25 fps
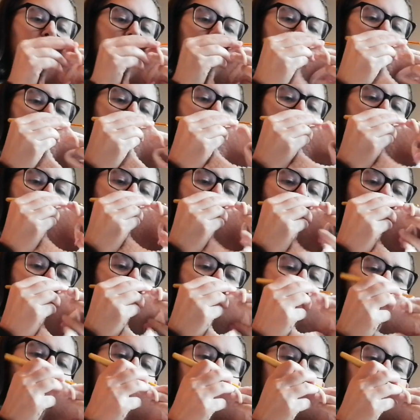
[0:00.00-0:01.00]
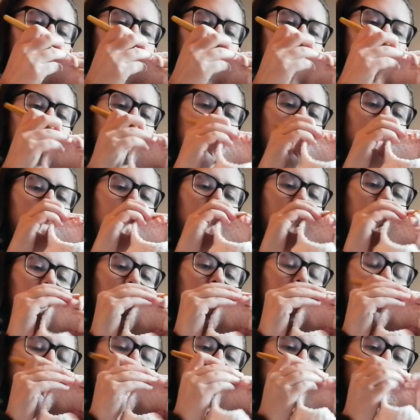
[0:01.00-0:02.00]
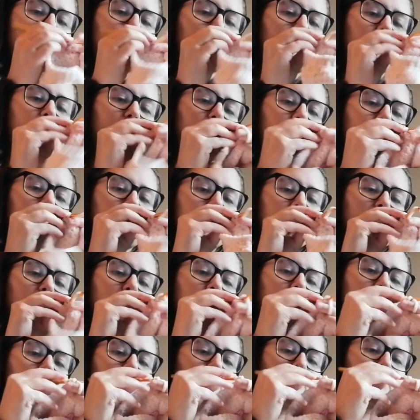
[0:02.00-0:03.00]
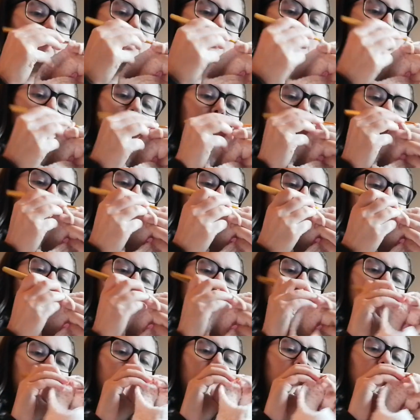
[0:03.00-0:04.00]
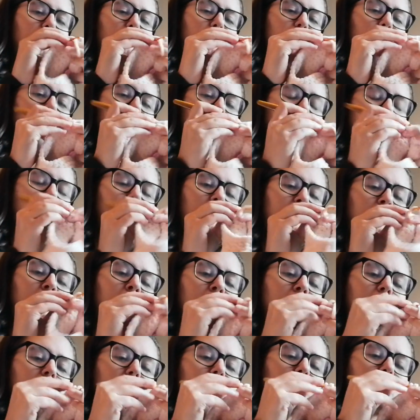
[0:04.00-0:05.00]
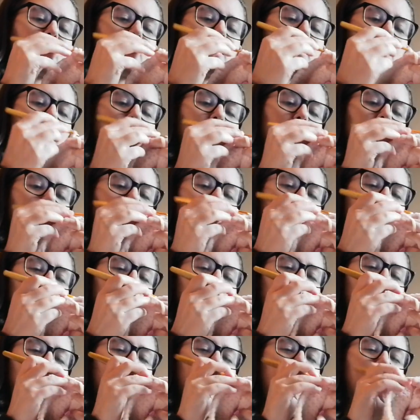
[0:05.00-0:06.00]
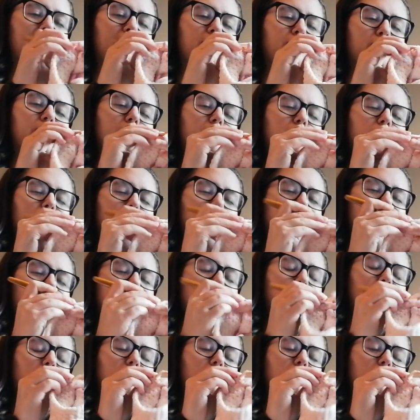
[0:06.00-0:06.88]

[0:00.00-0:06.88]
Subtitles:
if I could do that, like embroider it that way, but I don't think I know how to.